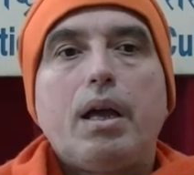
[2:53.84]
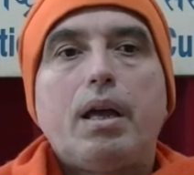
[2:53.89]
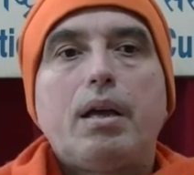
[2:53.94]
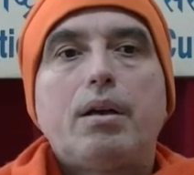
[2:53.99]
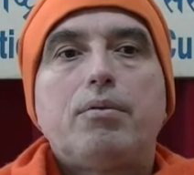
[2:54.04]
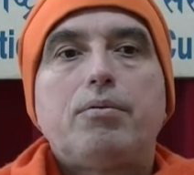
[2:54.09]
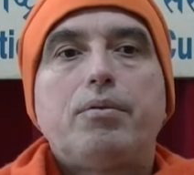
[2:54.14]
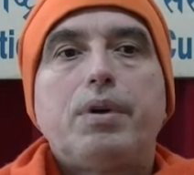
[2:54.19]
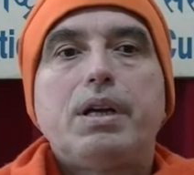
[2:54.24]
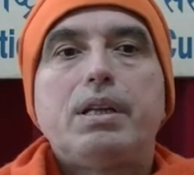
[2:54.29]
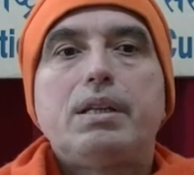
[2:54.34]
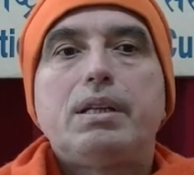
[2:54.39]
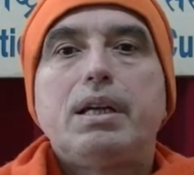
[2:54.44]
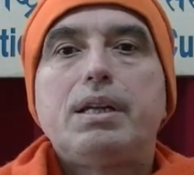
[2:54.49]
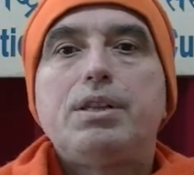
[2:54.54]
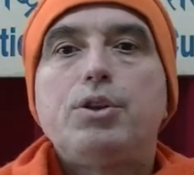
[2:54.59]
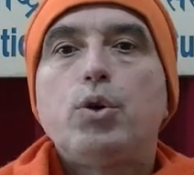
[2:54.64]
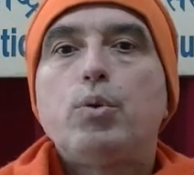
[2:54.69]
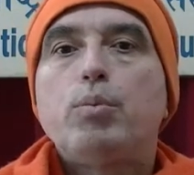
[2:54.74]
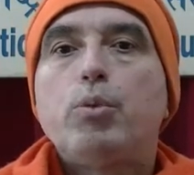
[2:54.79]
When
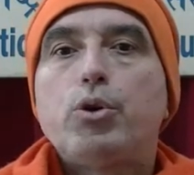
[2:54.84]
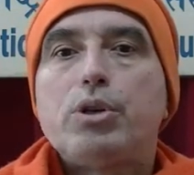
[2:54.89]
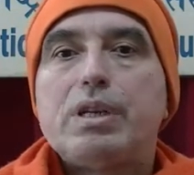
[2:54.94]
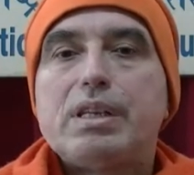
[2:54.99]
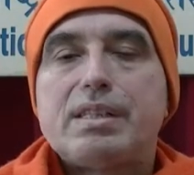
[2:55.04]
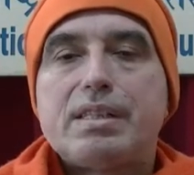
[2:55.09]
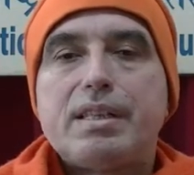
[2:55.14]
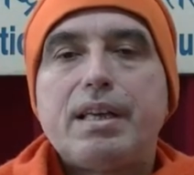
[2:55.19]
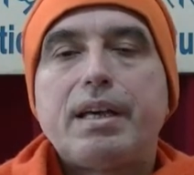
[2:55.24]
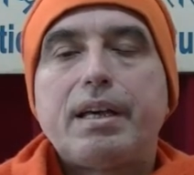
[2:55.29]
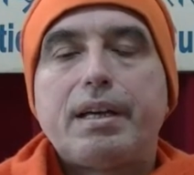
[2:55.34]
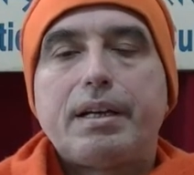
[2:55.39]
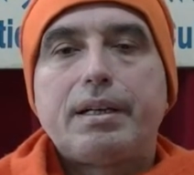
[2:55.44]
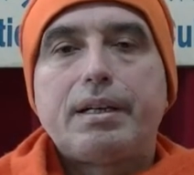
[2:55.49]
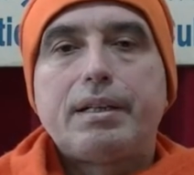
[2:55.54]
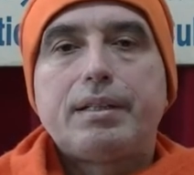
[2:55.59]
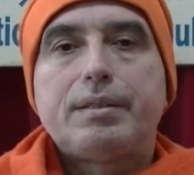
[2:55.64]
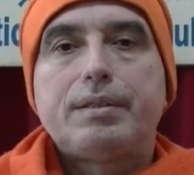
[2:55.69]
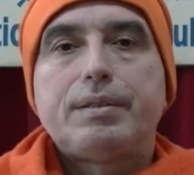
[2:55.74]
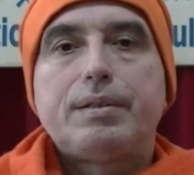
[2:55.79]
the new moon is
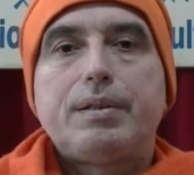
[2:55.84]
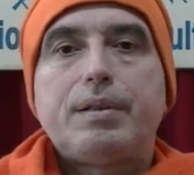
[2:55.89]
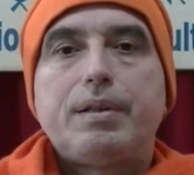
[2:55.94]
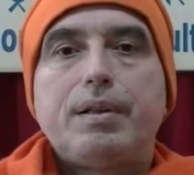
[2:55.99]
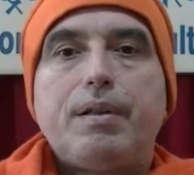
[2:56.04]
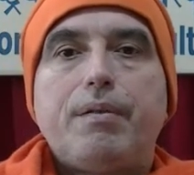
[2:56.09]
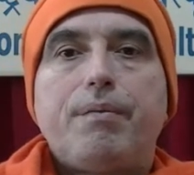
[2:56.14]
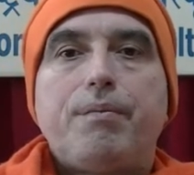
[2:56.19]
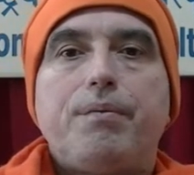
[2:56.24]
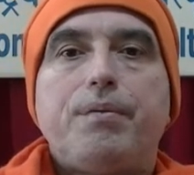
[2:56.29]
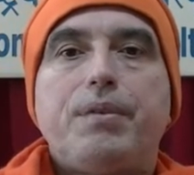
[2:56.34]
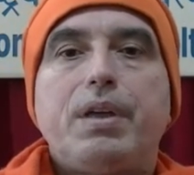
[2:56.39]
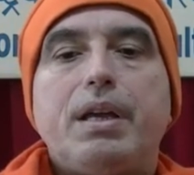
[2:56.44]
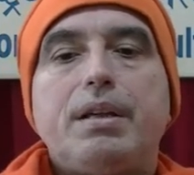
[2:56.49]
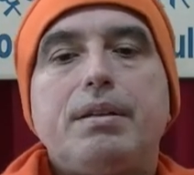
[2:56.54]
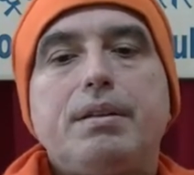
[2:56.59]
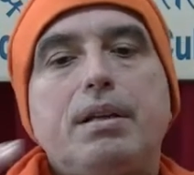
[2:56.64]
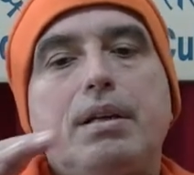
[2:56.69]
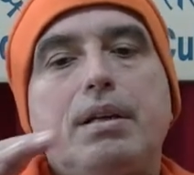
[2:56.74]
there, then